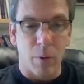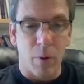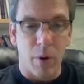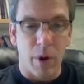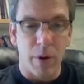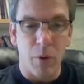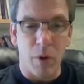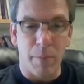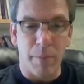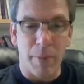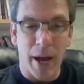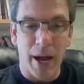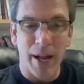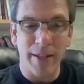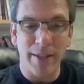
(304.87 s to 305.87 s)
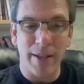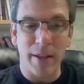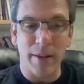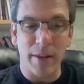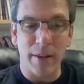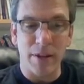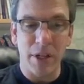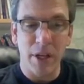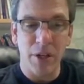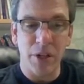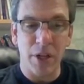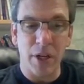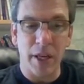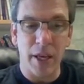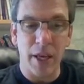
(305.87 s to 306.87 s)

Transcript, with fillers: The one who abides in the teaching,